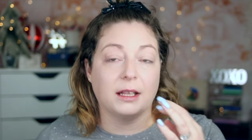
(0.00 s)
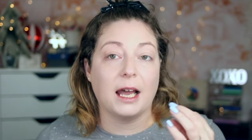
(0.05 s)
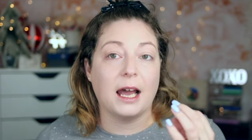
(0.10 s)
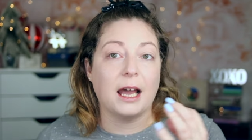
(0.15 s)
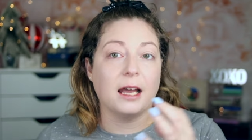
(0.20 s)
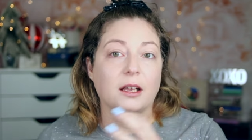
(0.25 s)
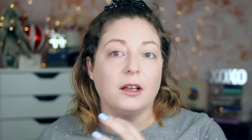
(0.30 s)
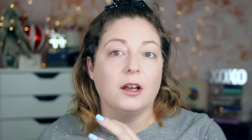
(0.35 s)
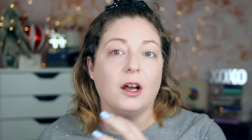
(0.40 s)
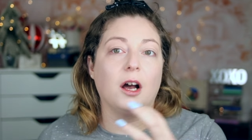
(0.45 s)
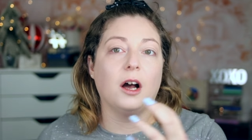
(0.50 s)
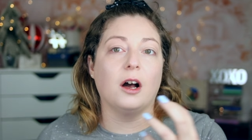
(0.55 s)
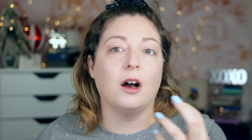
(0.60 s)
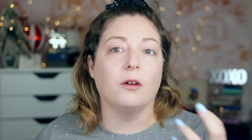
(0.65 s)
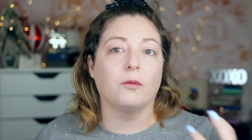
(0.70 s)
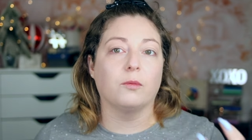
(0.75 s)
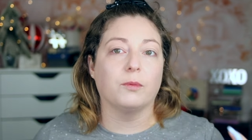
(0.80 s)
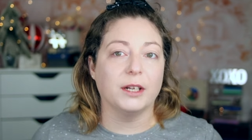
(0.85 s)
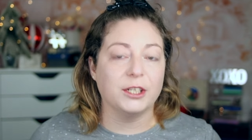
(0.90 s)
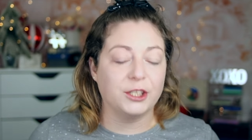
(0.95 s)
that
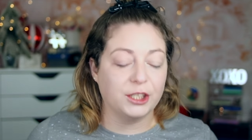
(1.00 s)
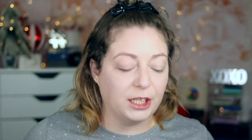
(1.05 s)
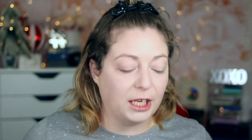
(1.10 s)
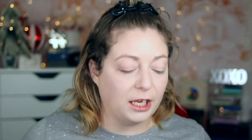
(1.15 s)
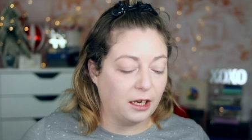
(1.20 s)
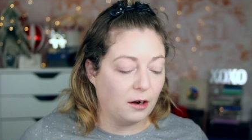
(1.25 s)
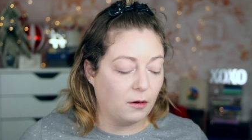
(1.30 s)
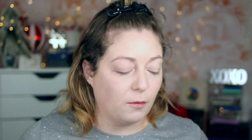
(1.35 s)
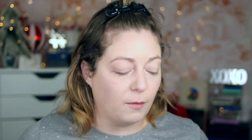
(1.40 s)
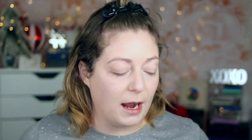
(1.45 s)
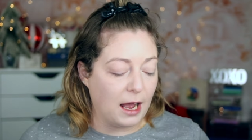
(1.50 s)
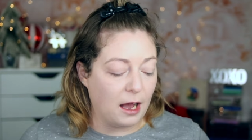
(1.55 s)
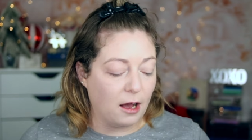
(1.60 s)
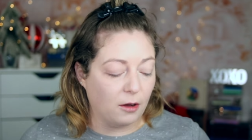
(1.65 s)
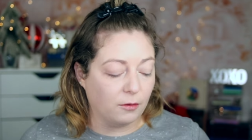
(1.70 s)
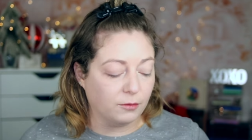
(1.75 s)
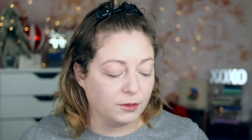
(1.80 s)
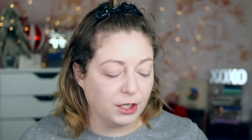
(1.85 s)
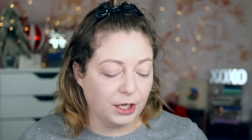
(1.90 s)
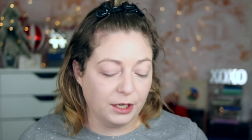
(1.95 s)
originate
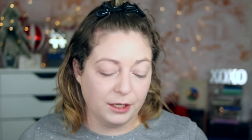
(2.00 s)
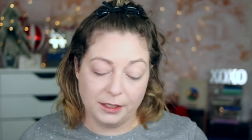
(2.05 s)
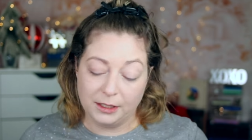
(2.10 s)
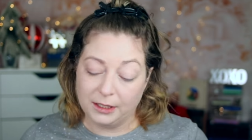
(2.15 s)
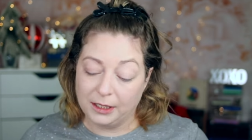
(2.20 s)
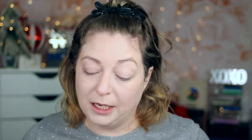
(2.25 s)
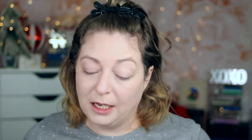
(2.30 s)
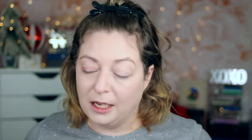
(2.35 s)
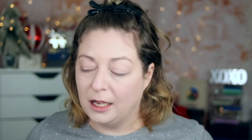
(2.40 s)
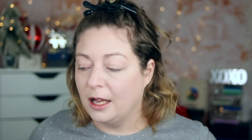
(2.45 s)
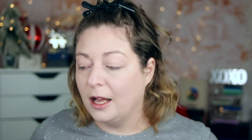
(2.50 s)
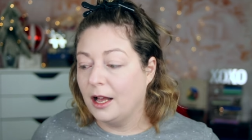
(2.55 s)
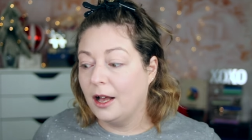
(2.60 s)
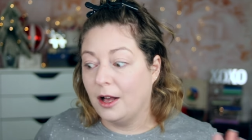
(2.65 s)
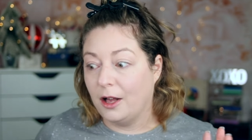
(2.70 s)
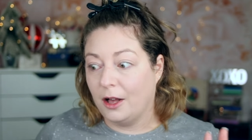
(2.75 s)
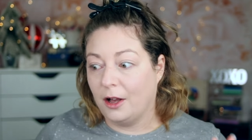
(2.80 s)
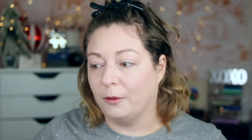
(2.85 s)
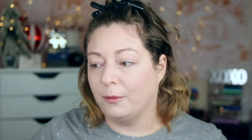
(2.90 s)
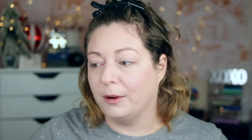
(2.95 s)
around
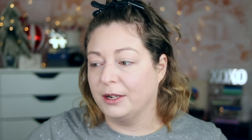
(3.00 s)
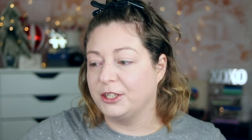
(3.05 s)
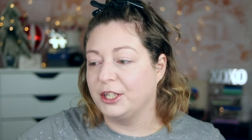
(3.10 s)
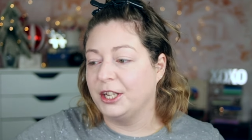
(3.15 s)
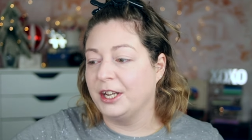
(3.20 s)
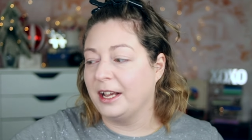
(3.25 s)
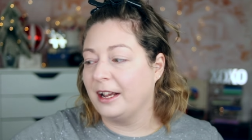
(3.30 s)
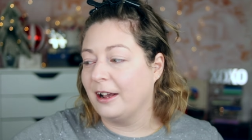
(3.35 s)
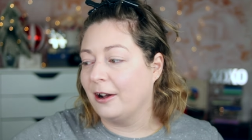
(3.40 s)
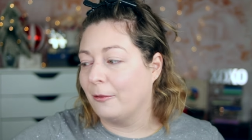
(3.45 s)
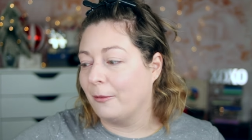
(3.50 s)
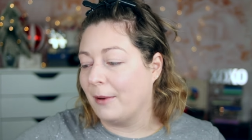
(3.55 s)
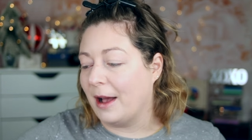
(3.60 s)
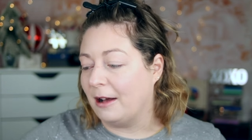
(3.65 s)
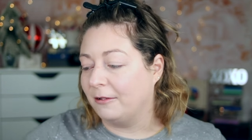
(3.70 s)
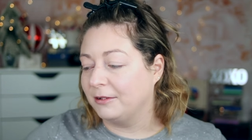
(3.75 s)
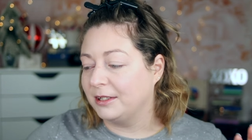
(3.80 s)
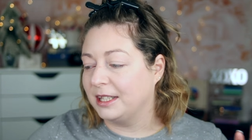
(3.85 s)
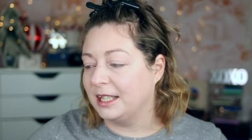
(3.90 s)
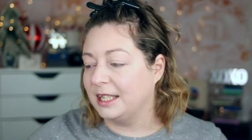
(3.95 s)
originate
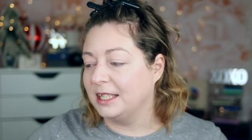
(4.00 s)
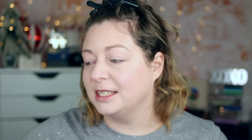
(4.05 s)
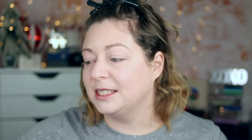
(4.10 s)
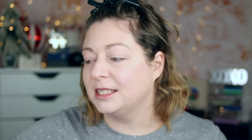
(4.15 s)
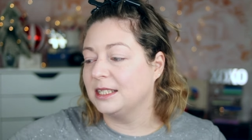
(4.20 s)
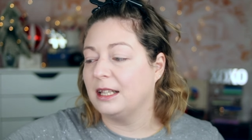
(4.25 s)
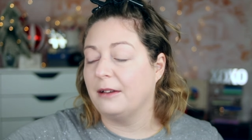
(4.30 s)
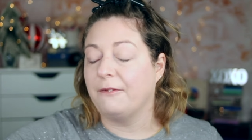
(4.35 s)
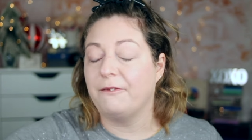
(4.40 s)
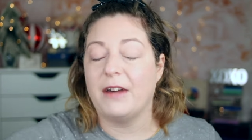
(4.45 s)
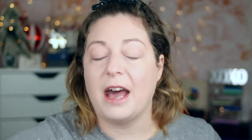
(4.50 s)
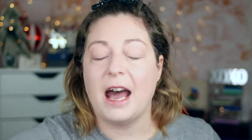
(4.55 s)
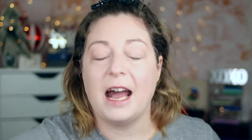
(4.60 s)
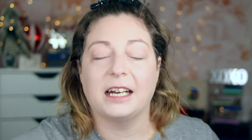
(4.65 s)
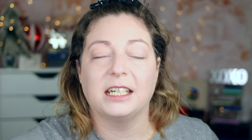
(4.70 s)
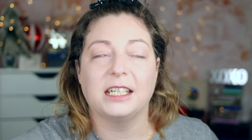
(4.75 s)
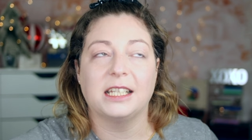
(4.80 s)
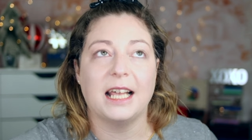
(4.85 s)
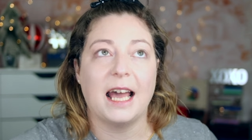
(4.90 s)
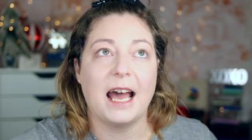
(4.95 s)
around this, the
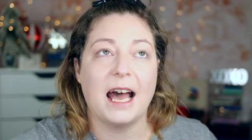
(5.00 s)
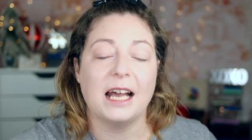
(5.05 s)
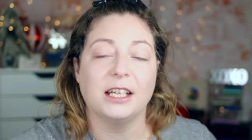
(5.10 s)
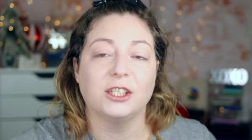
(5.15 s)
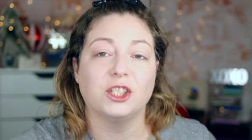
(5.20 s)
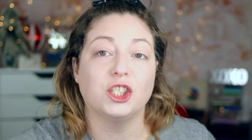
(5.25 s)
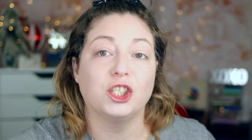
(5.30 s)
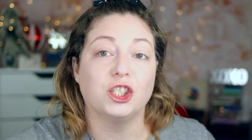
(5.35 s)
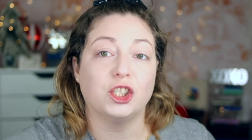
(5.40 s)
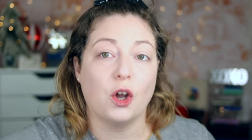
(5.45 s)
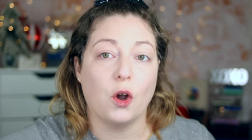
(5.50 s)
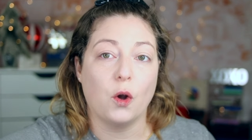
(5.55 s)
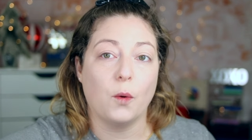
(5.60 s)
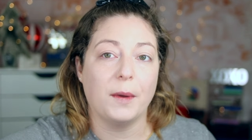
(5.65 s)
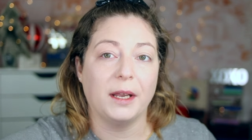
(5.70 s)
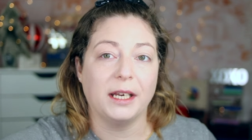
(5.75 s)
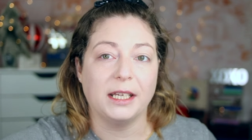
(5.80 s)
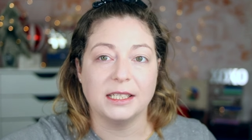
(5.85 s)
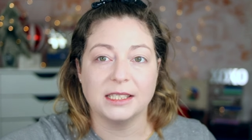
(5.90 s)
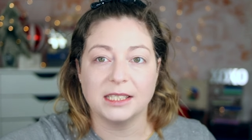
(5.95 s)
fact that so
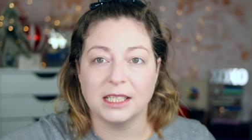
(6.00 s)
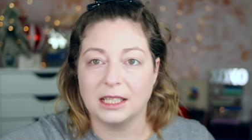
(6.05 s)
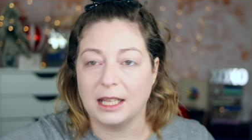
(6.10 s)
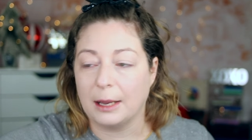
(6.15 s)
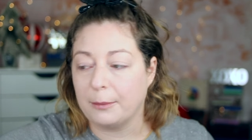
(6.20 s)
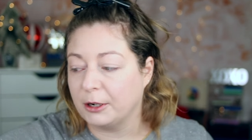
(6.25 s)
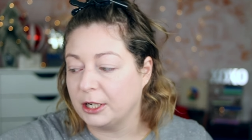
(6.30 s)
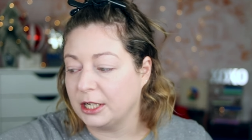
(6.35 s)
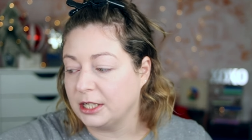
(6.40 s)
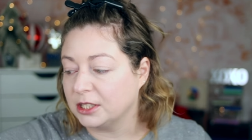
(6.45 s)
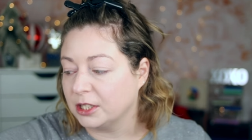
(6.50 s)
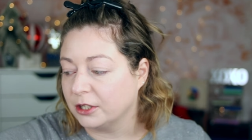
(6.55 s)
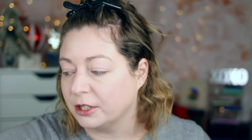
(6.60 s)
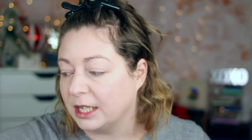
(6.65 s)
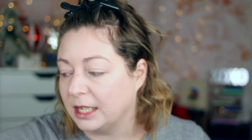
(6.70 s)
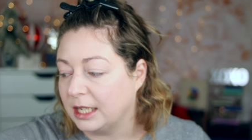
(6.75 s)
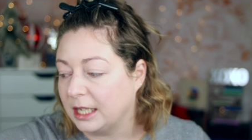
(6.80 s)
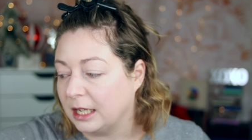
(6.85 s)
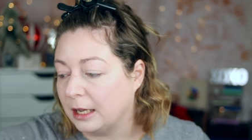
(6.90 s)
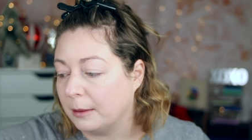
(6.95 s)
many celebrities are
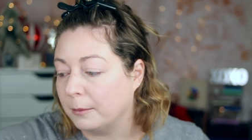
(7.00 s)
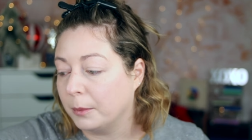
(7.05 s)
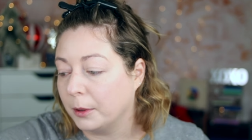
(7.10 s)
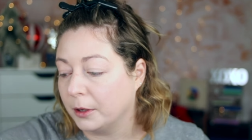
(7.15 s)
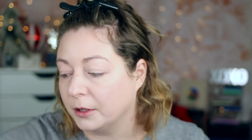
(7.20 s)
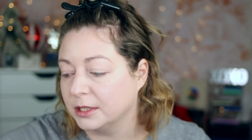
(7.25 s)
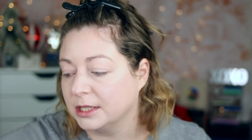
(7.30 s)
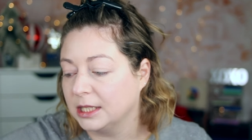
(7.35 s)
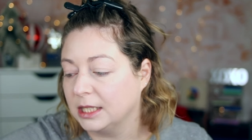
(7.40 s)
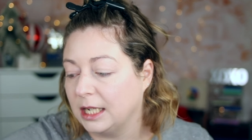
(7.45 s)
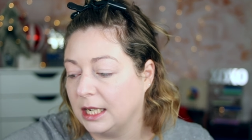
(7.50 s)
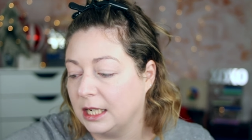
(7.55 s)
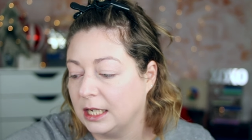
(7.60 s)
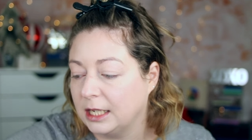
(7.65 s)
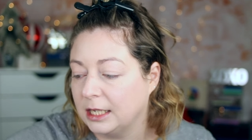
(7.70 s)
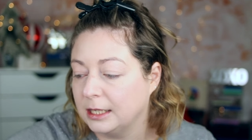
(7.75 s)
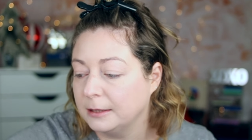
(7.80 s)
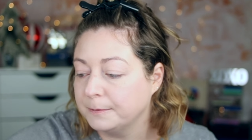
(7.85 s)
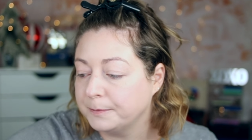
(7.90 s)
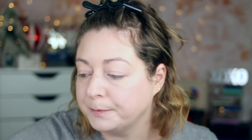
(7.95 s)
getting
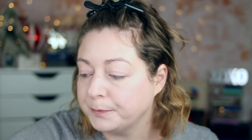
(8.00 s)
impersonated.